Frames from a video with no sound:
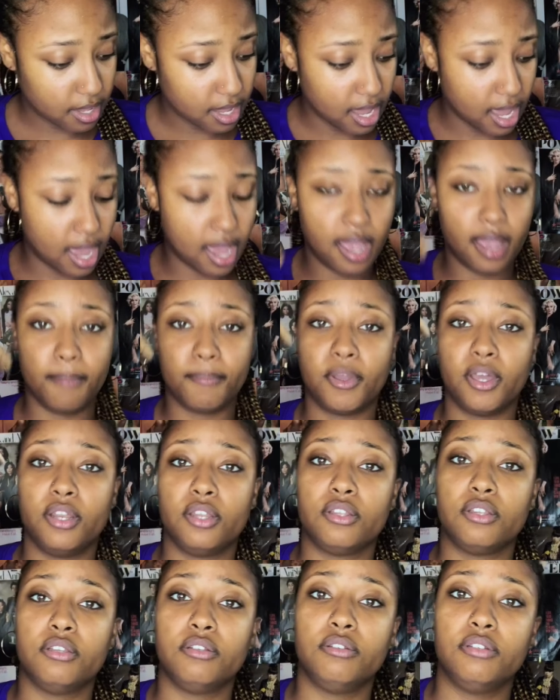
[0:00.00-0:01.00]
I'm gonna
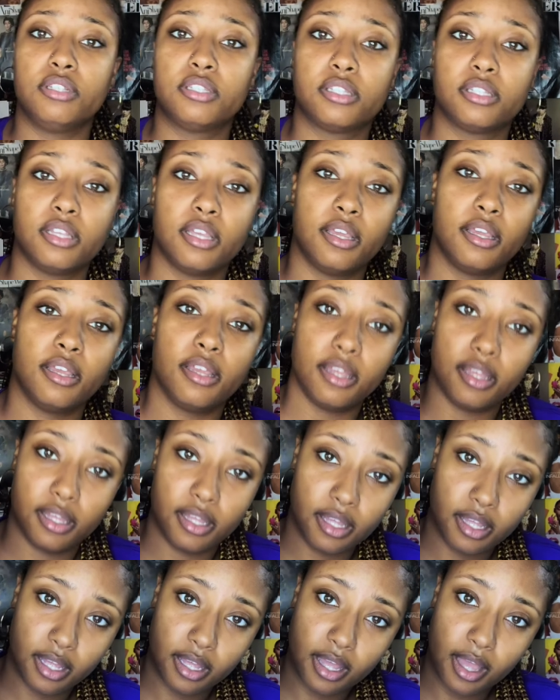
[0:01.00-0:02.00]
use
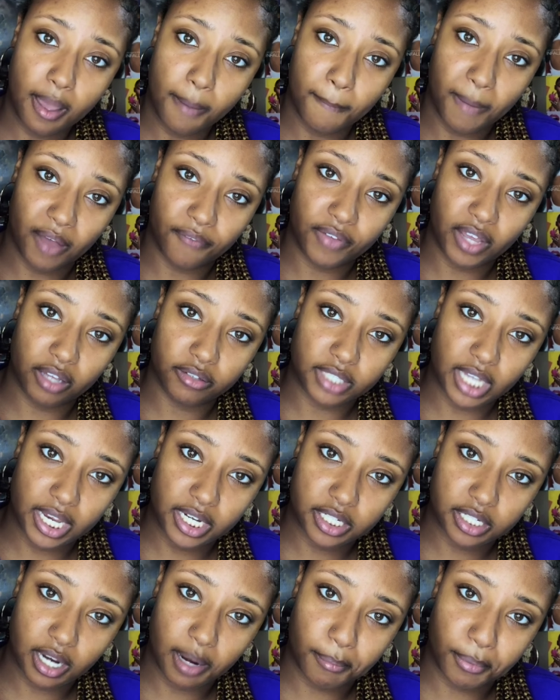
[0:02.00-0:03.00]
my
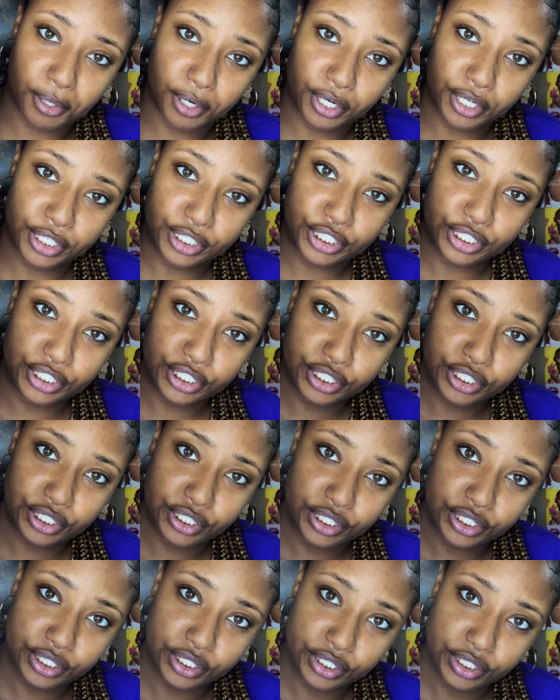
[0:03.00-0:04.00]
foundation
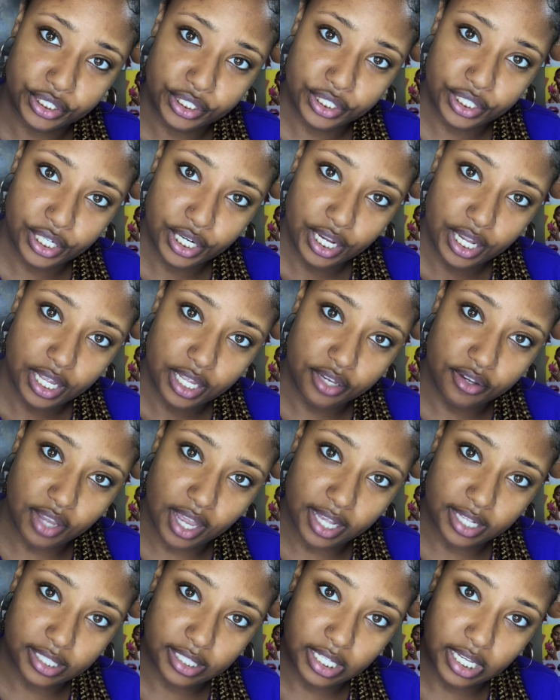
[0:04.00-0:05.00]
brush. You
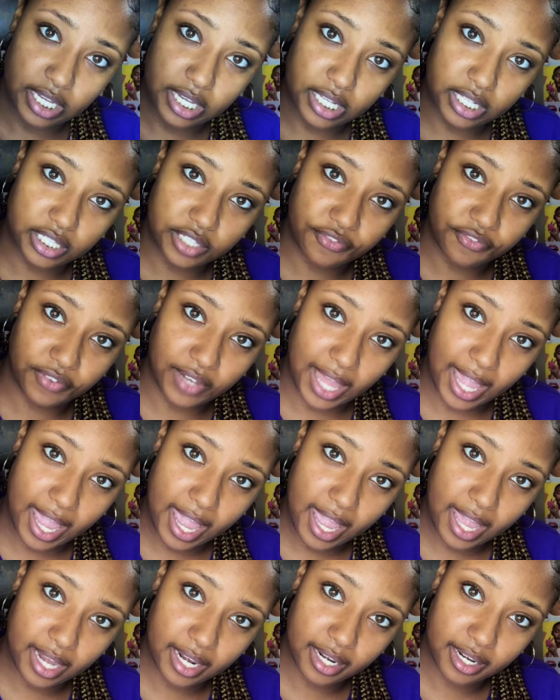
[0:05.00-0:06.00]
guys see it's
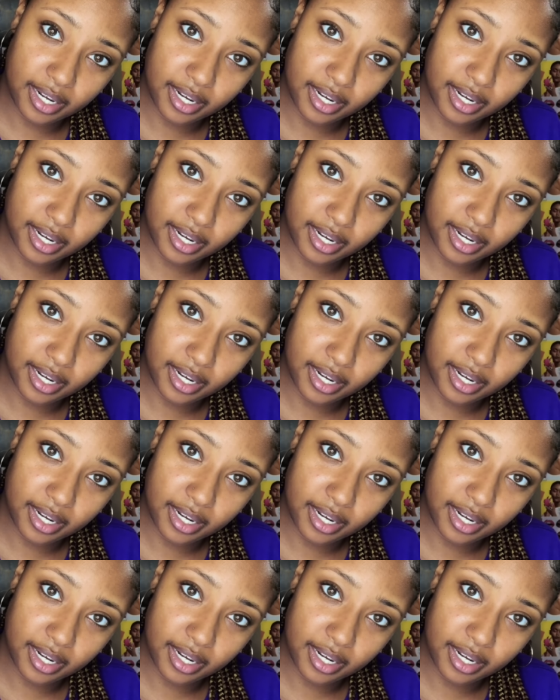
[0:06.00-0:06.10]
flat.